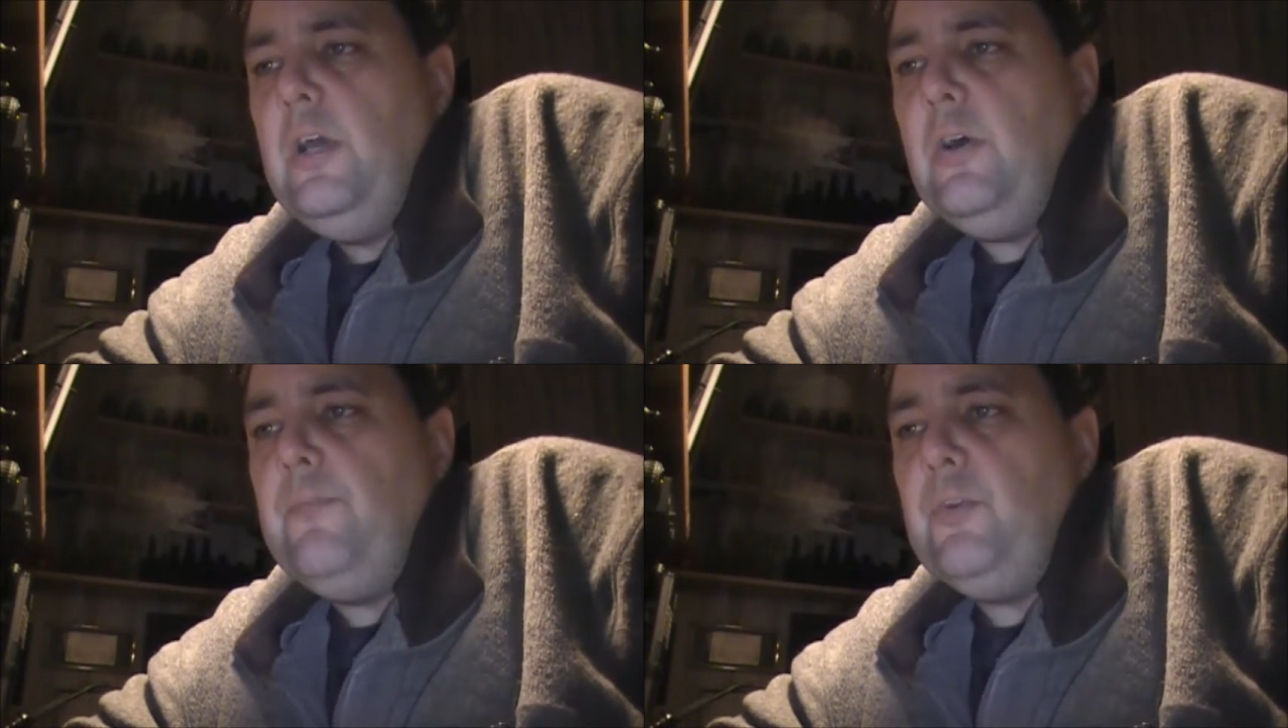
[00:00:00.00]

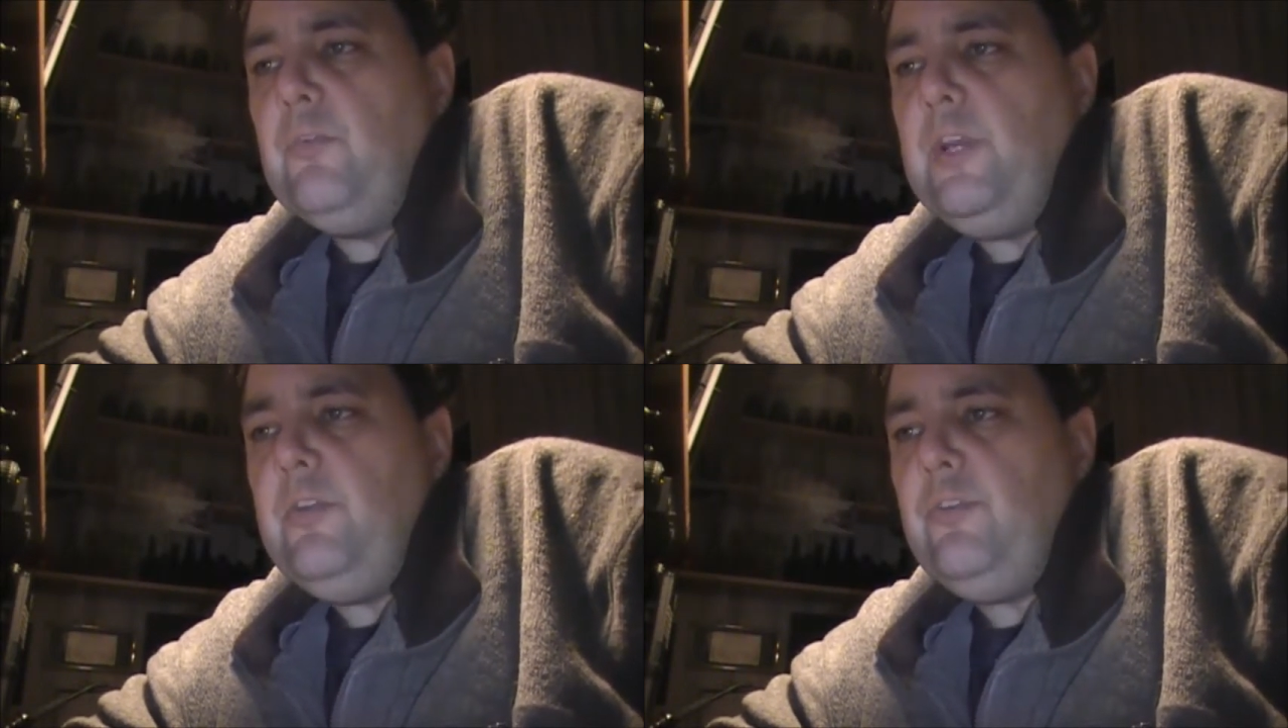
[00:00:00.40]
of the
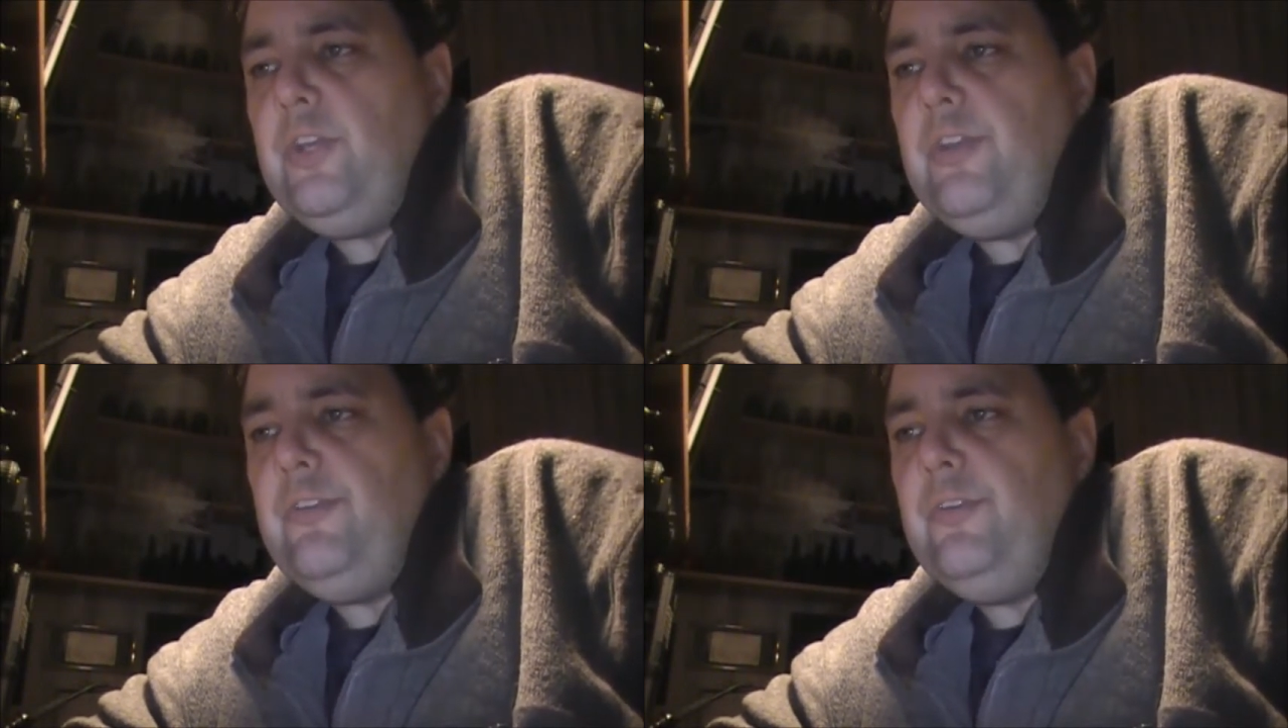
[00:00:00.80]
radio
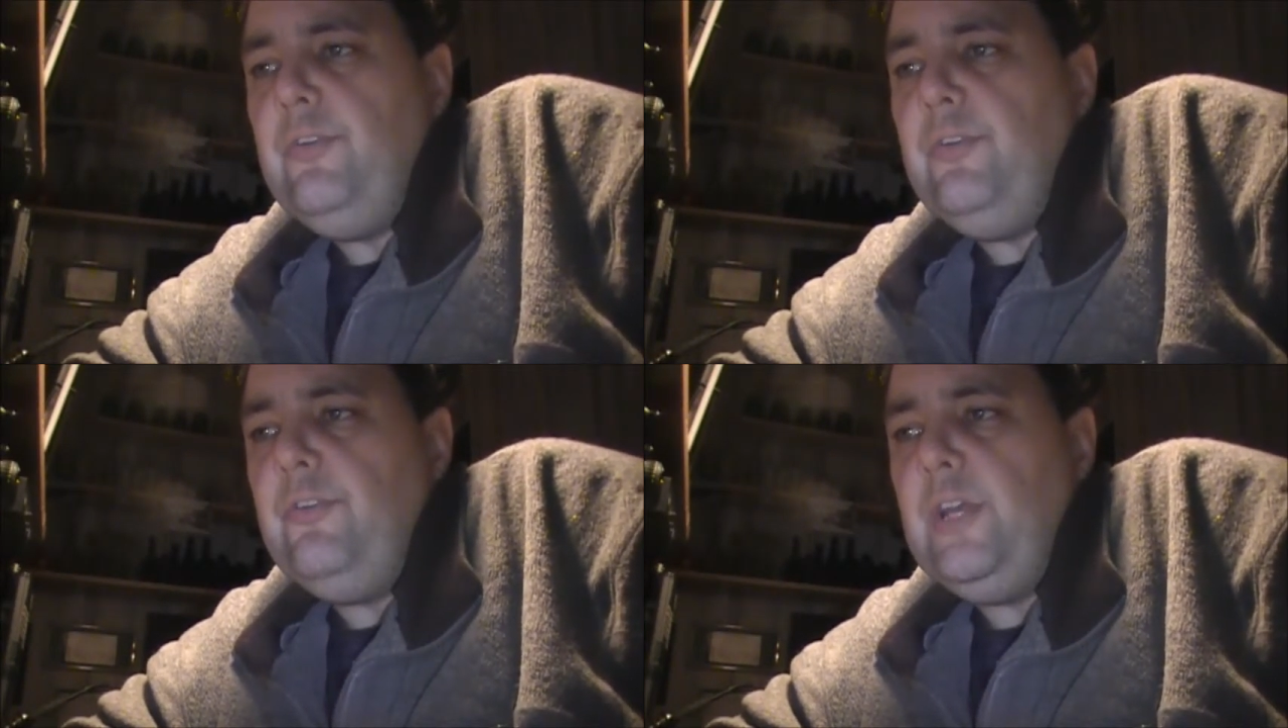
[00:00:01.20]
station
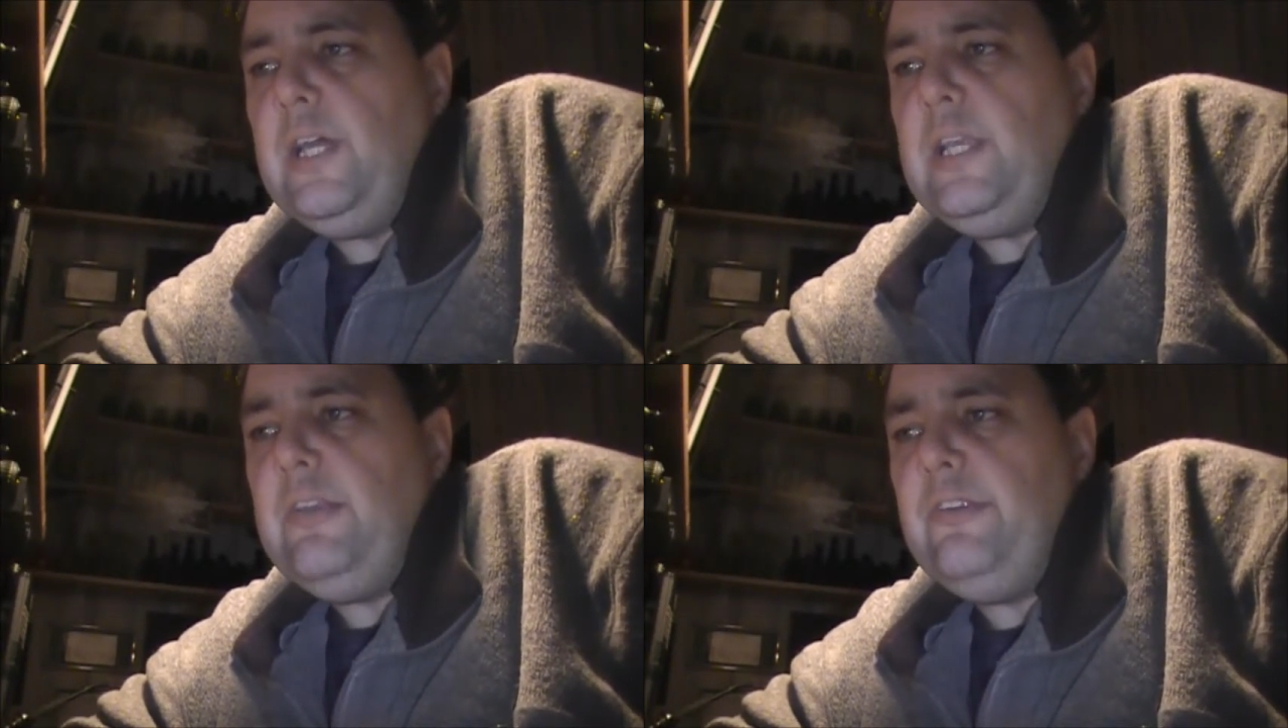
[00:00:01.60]
does
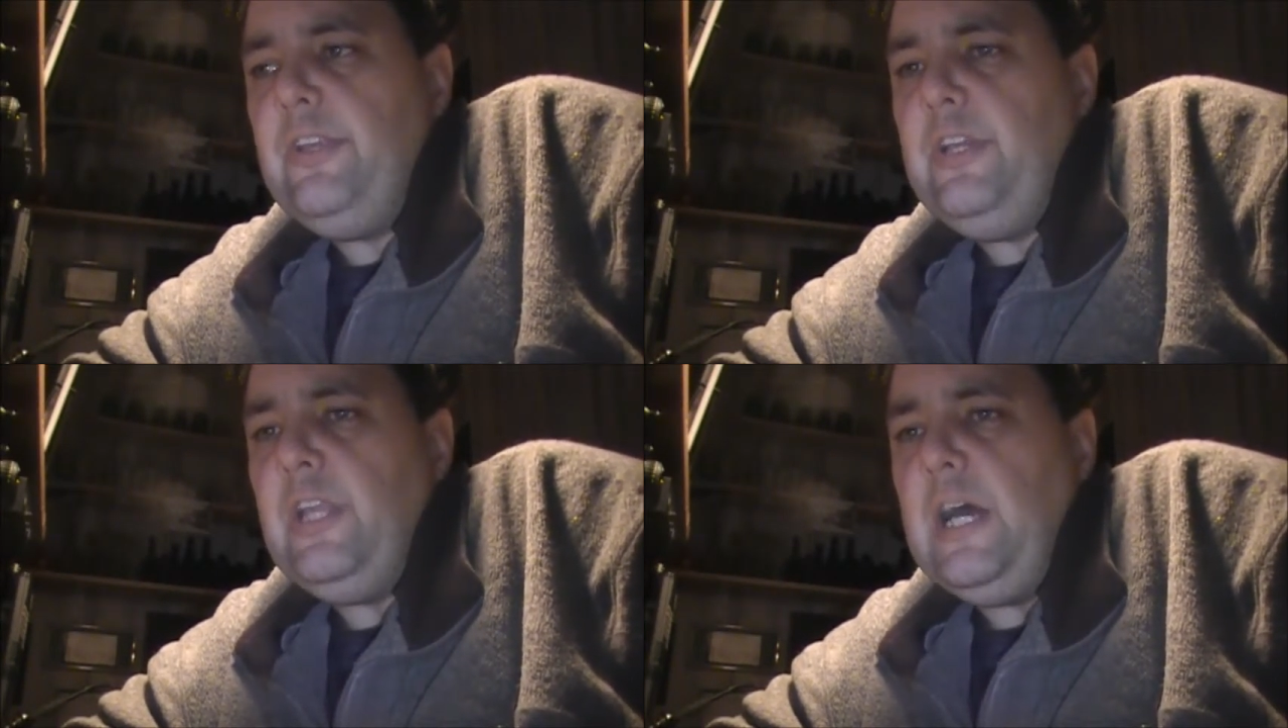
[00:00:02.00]
not exceed the